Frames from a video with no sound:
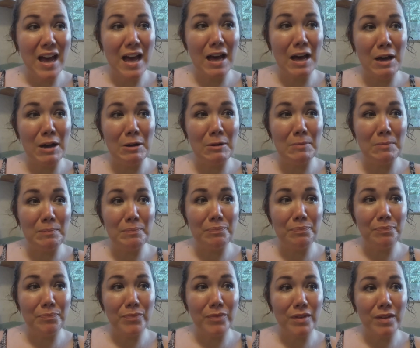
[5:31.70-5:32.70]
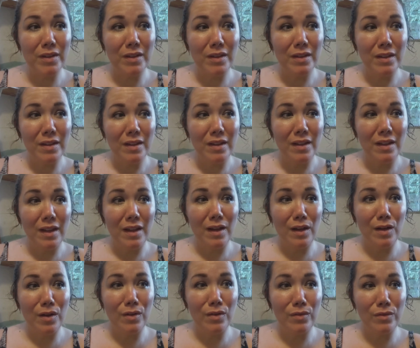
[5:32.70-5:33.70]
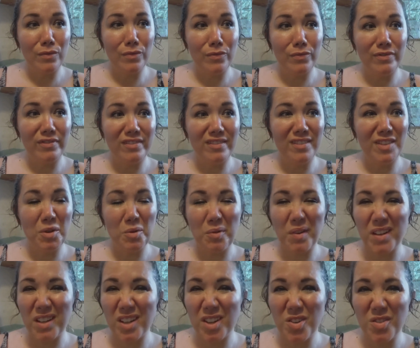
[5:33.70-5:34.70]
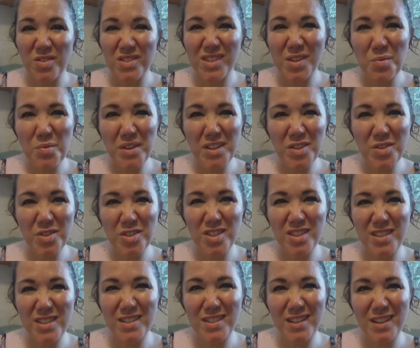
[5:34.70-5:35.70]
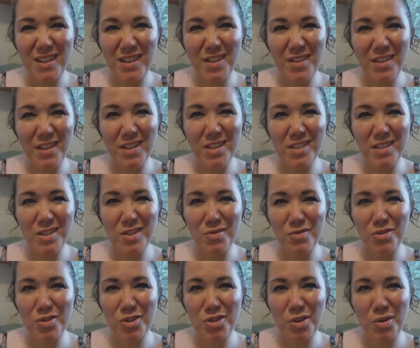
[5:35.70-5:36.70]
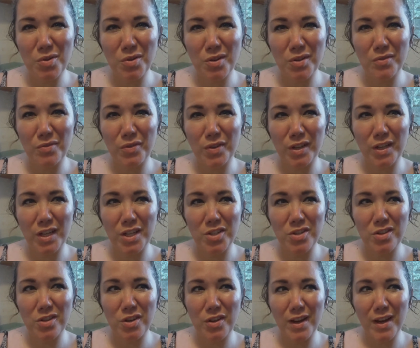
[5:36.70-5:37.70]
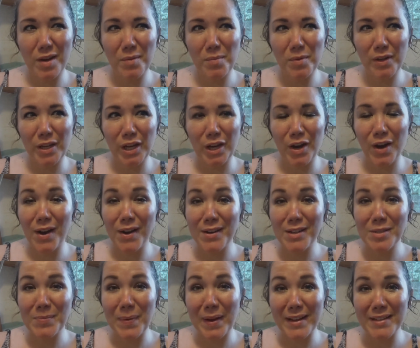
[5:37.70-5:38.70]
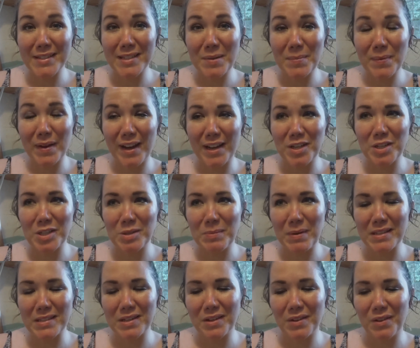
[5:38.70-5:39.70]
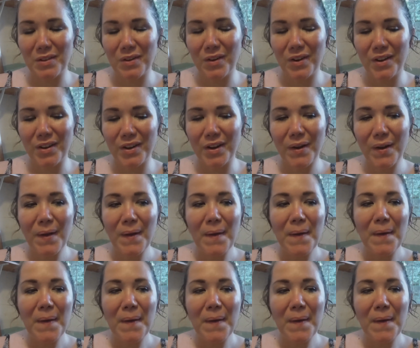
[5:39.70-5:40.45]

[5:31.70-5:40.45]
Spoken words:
of the windows. The windows just, you know, they just don't show good footage. And then you got a million cars passing by. It just makes it a little harder.